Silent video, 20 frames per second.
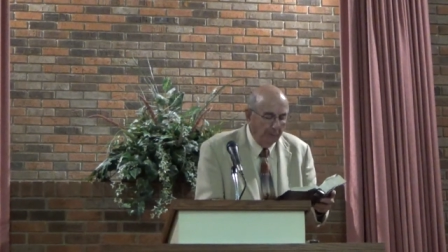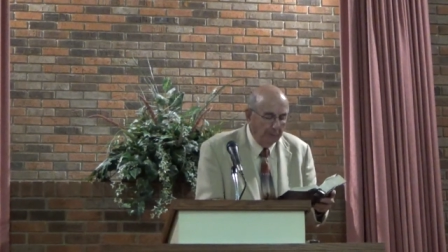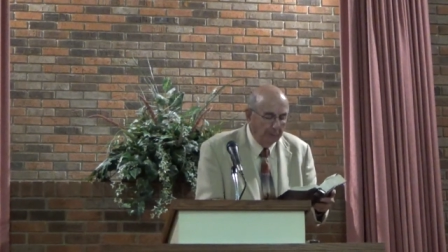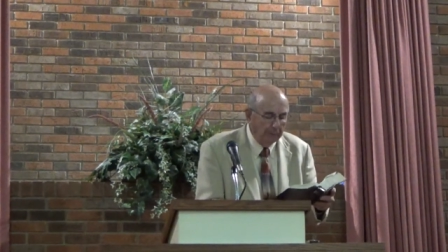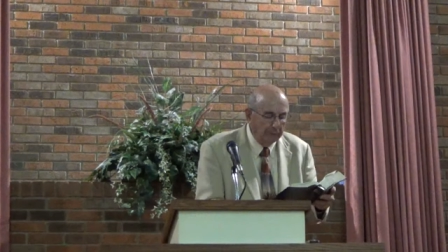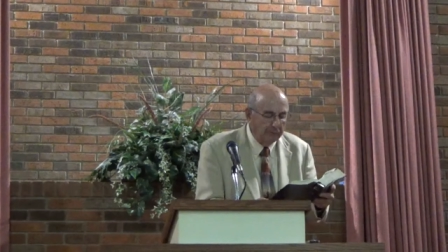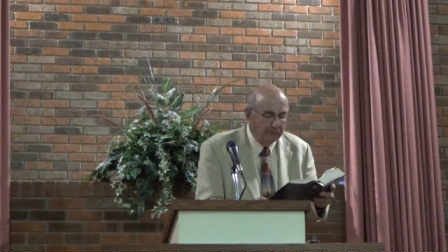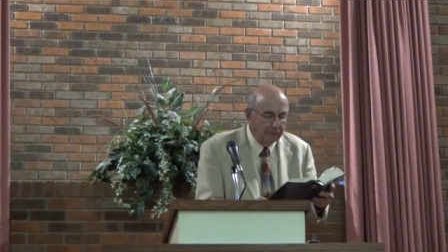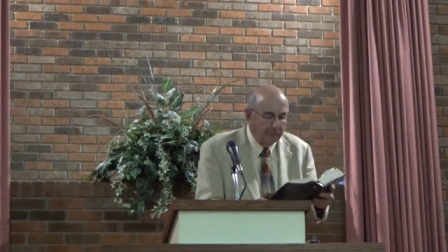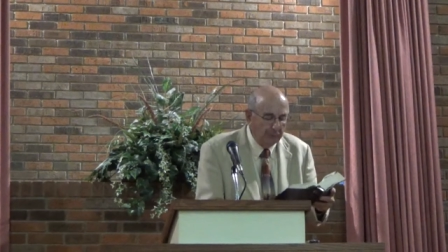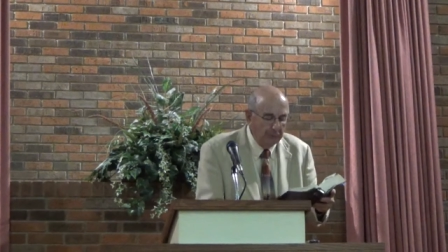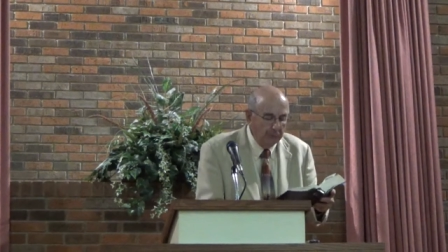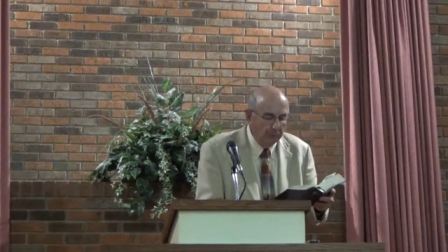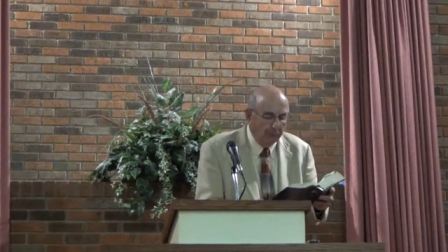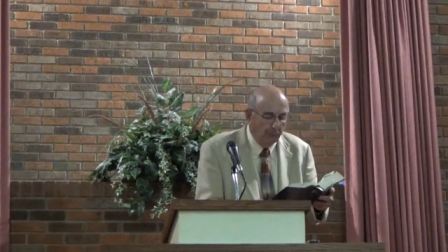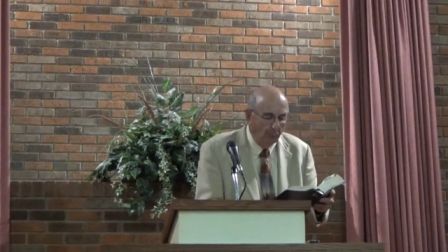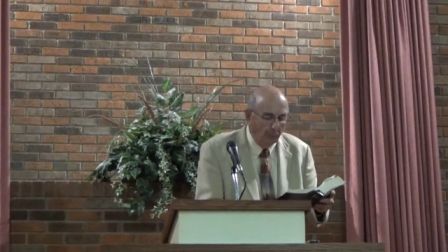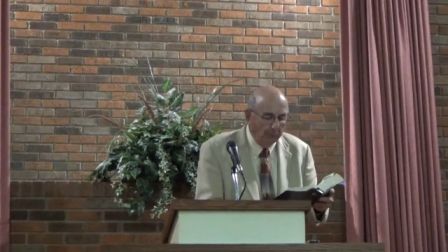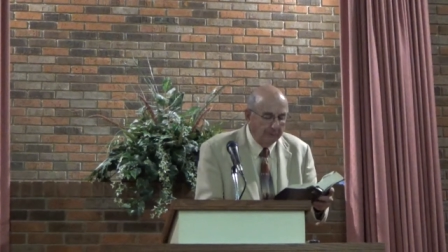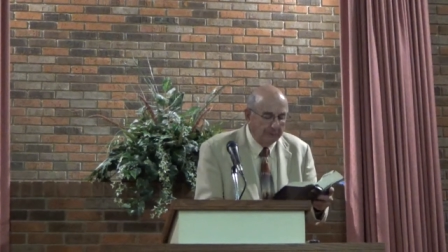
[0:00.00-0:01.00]
earth to
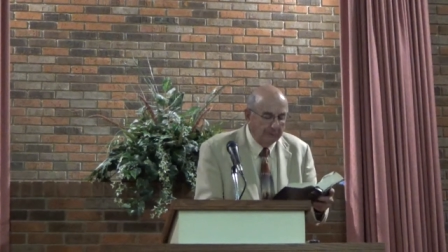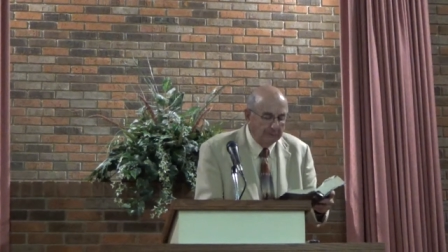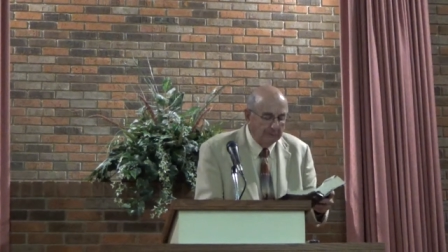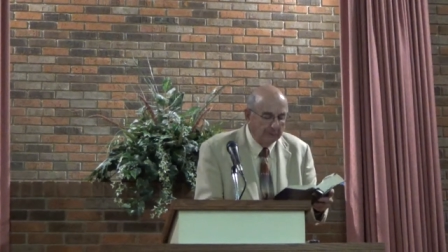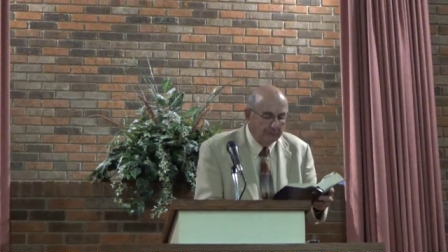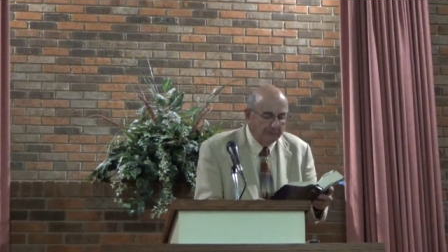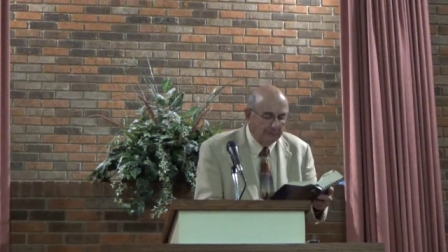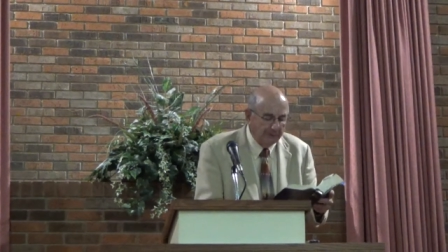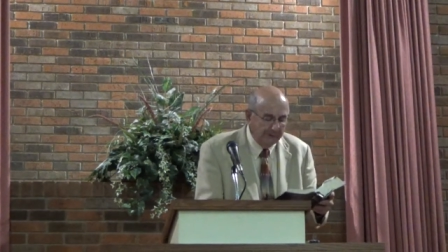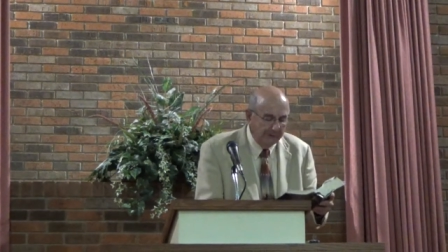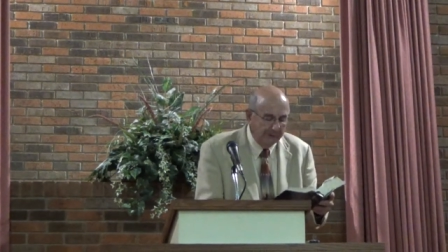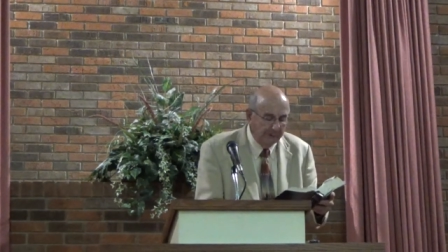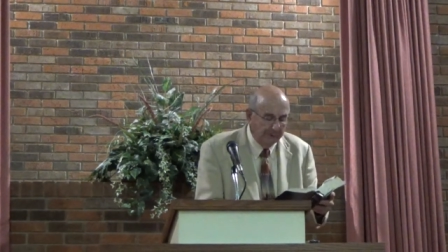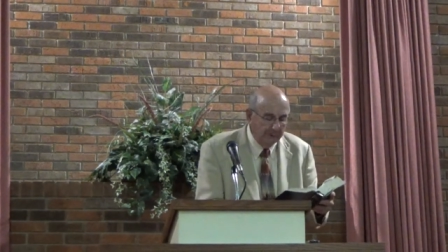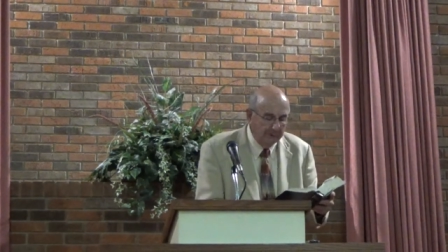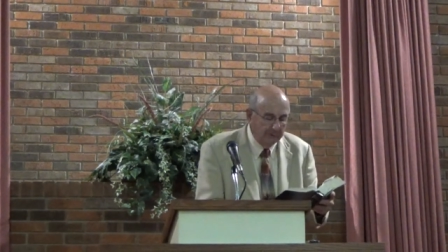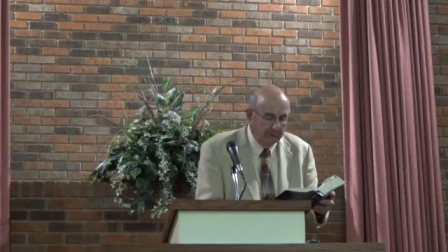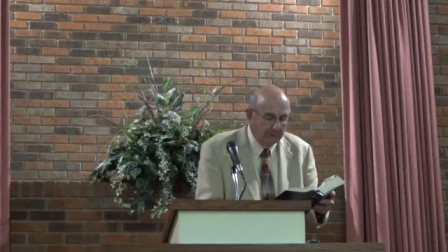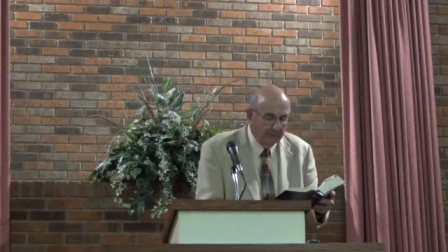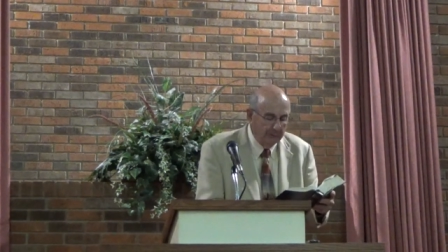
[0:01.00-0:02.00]
forgive
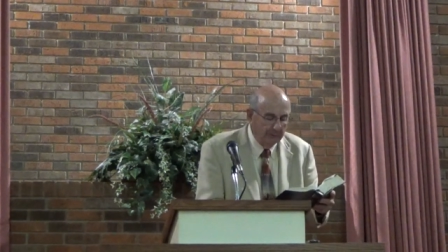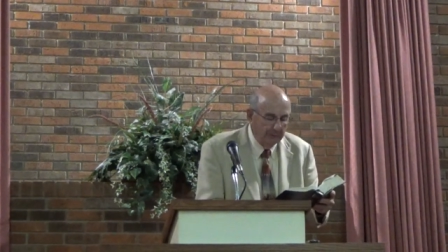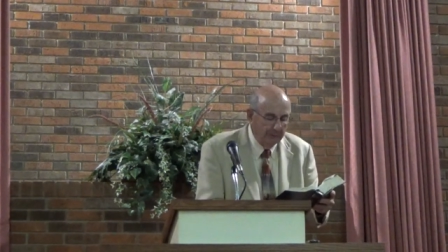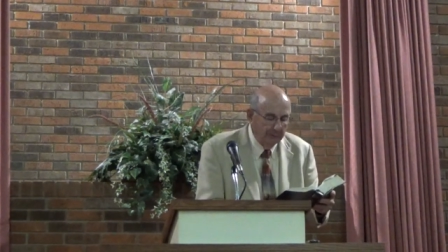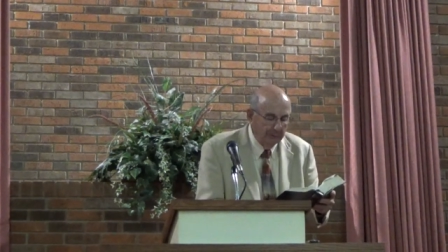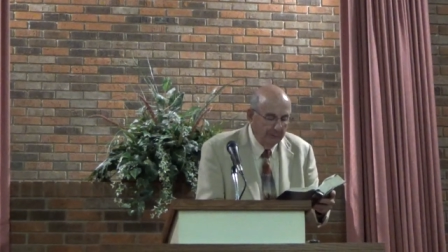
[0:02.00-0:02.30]
sins,